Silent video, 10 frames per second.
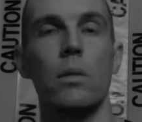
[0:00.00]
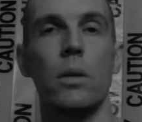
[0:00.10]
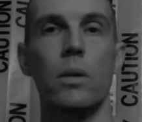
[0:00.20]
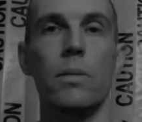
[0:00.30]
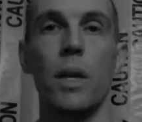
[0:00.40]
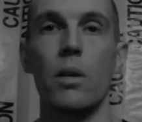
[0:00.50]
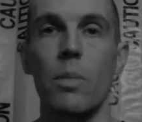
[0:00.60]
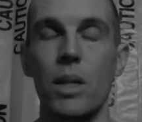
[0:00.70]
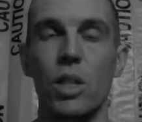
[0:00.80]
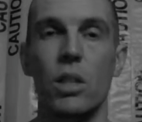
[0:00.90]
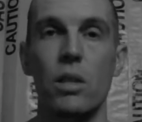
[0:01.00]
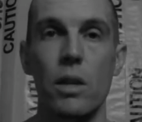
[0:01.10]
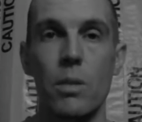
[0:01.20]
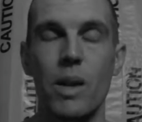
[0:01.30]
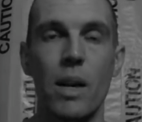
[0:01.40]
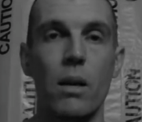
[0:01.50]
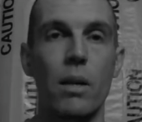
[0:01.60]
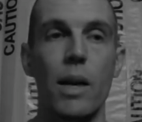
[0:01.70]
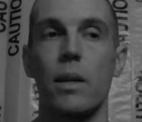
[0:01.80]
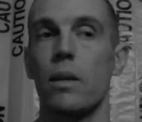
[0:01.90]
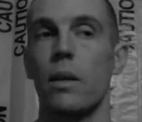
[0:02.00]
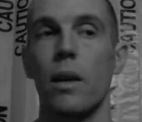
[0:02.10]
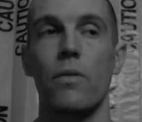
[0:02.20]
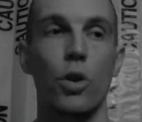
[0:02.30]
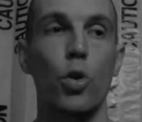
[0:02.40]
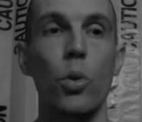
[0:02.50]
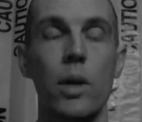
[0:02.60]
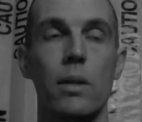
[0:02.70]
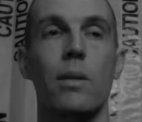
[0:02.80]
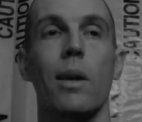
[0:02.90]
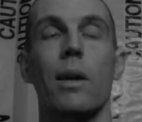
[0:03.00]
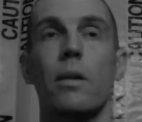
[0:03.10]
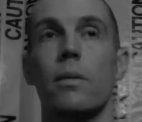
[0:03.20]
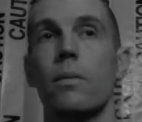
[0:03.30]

that you mentioned in your email, like, if you quit, then,